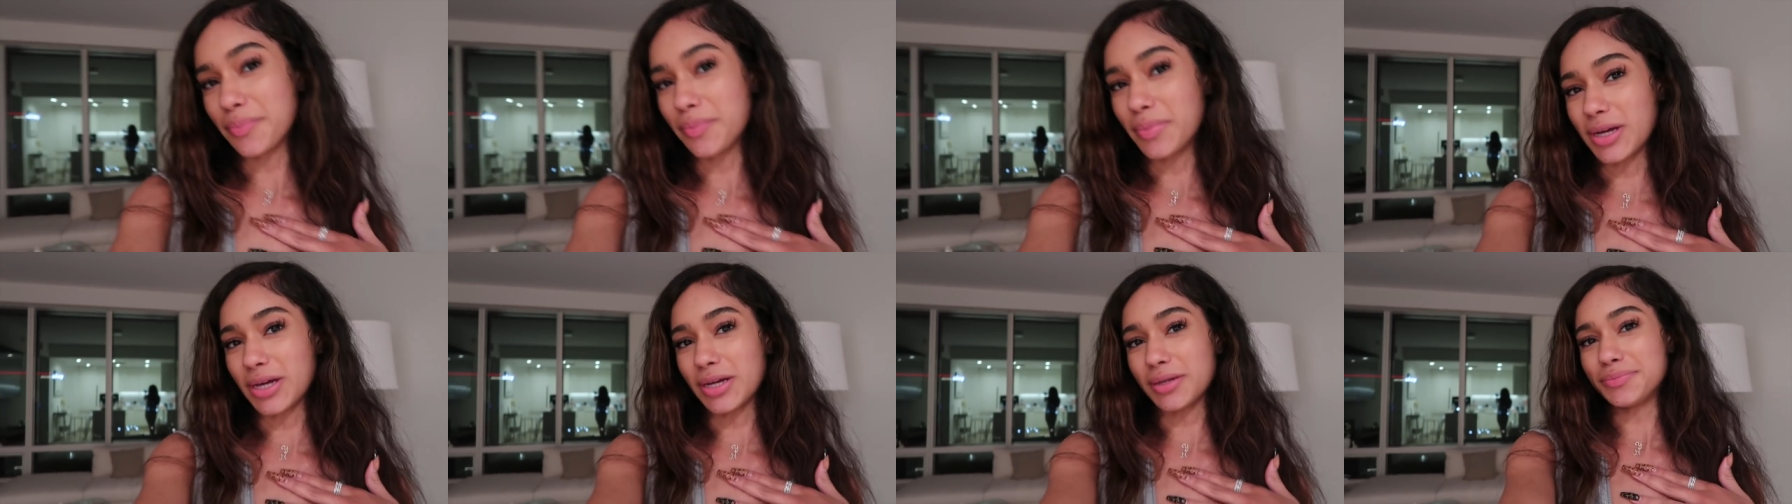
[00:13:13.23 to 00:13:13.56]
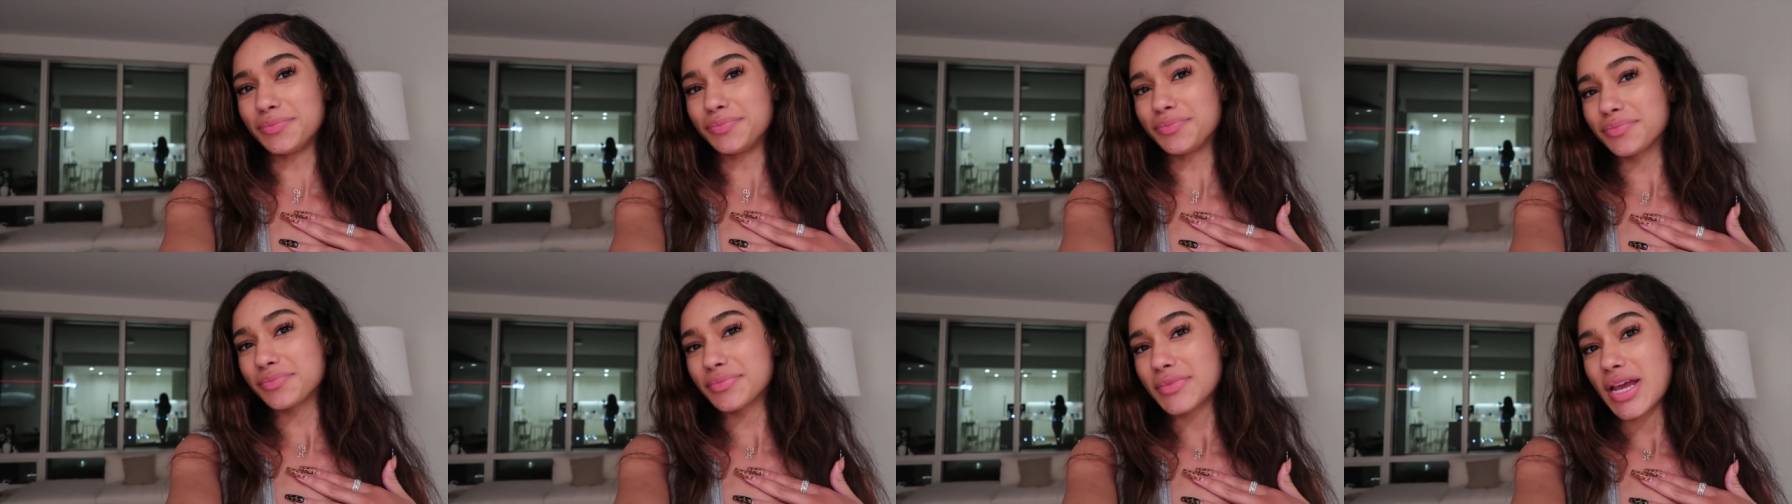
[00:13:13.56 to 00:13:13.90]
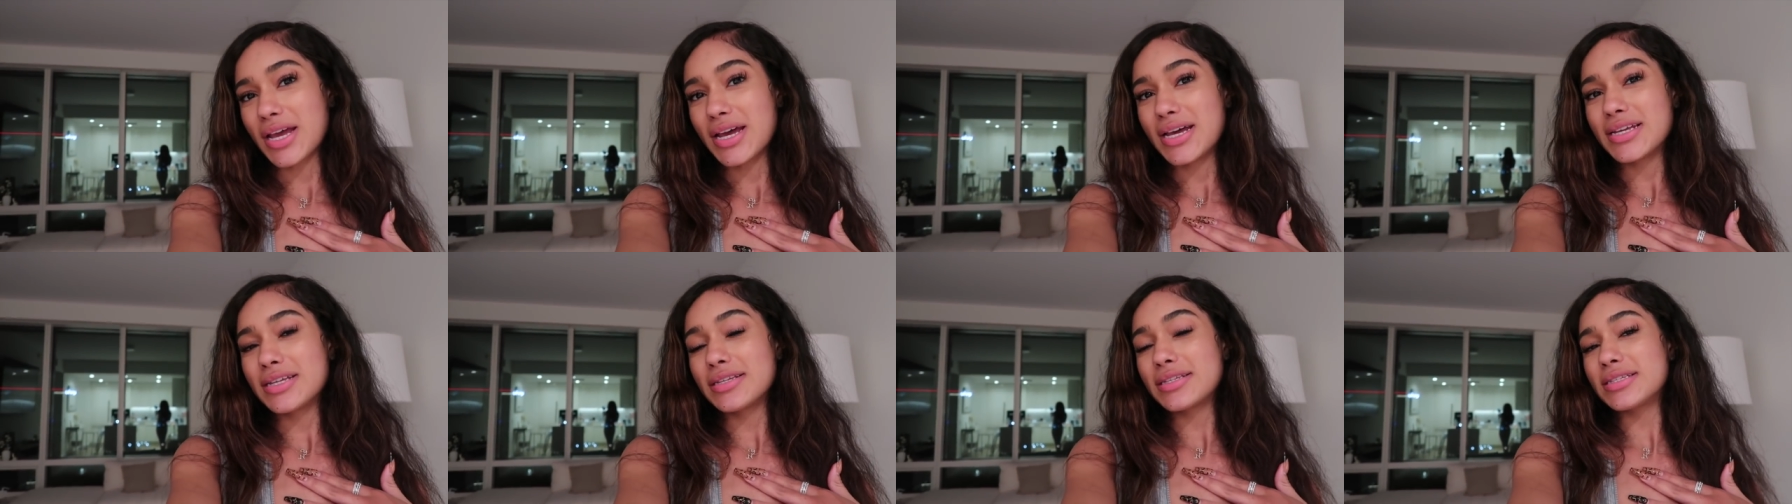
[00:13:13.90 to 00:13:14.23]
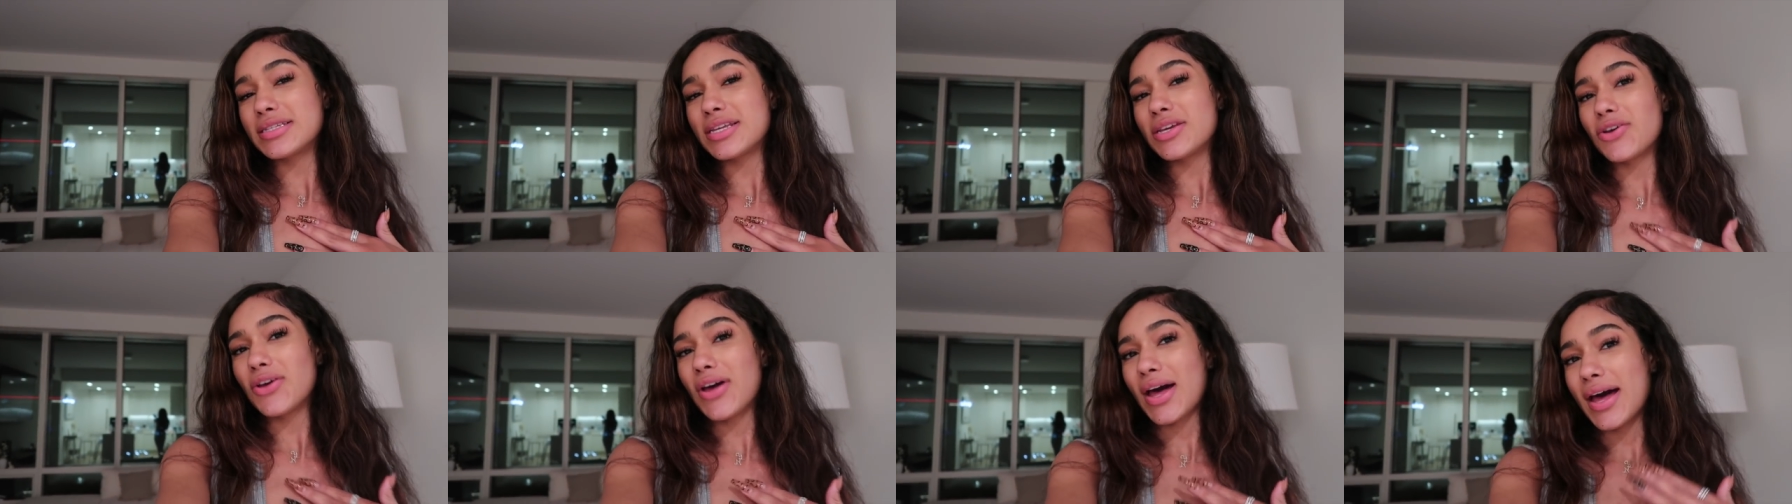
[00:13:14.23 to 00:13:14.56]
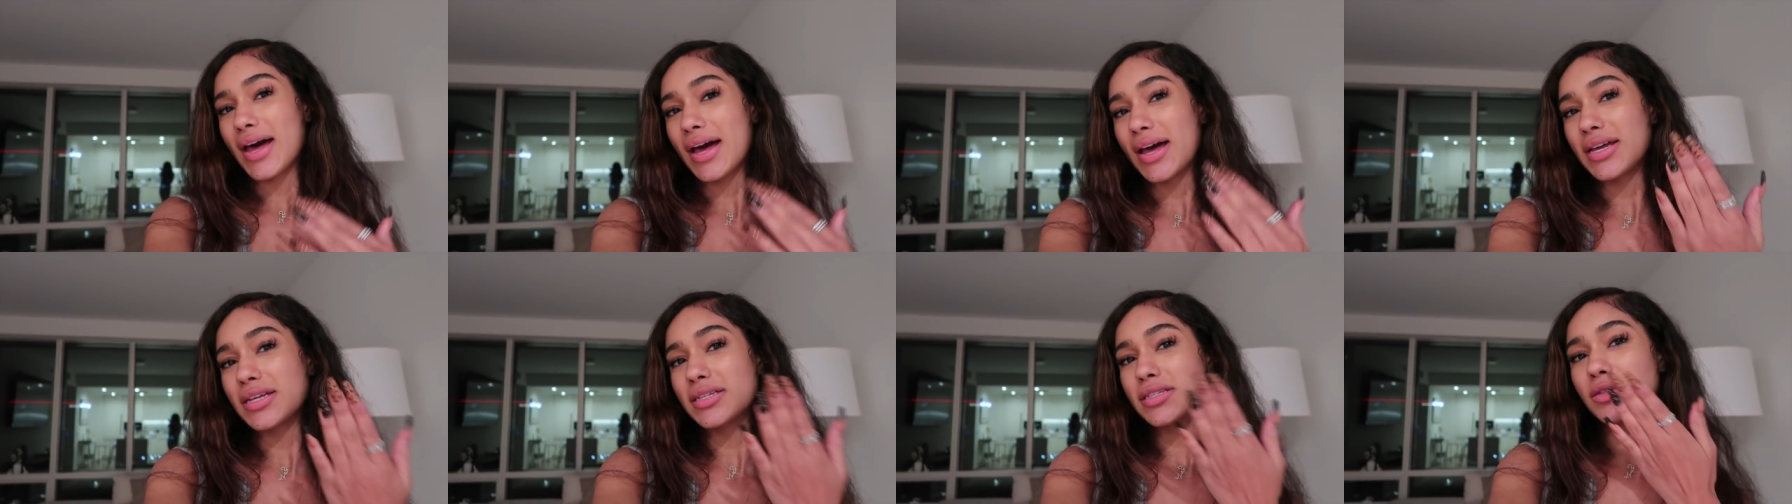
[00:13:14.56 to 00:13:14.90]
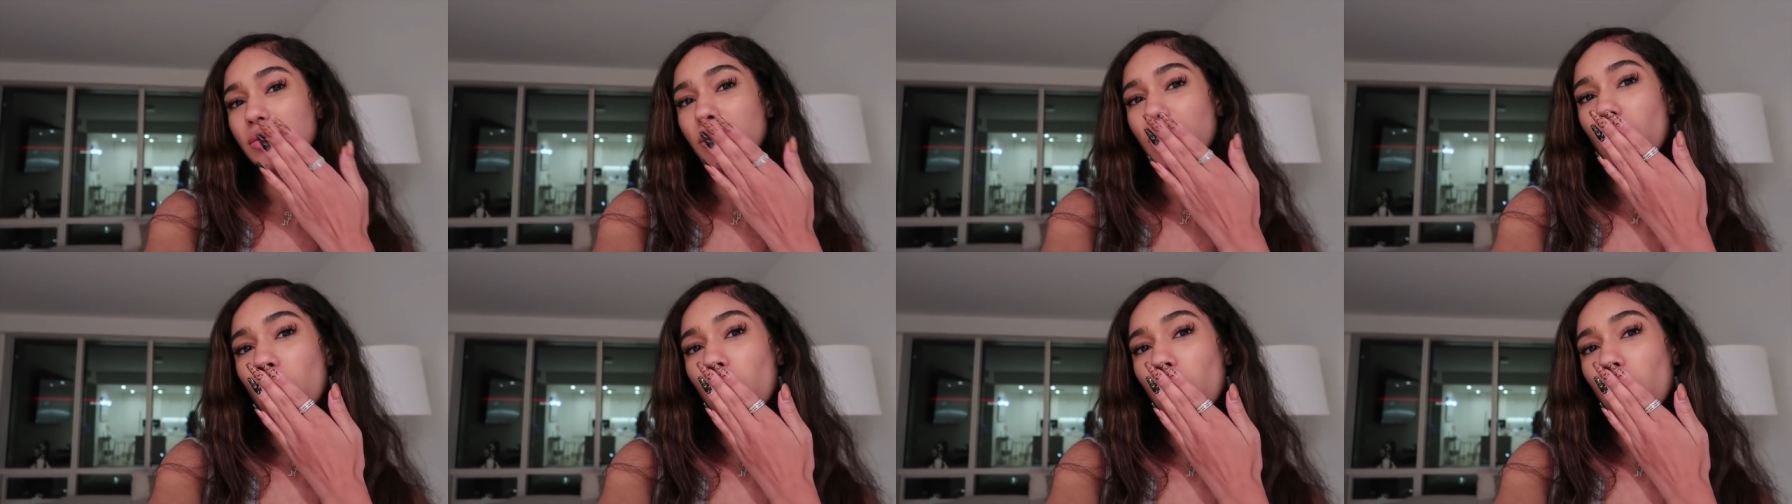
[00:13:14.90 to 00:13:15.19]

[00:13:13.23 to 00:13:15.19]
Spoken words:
But see you guys.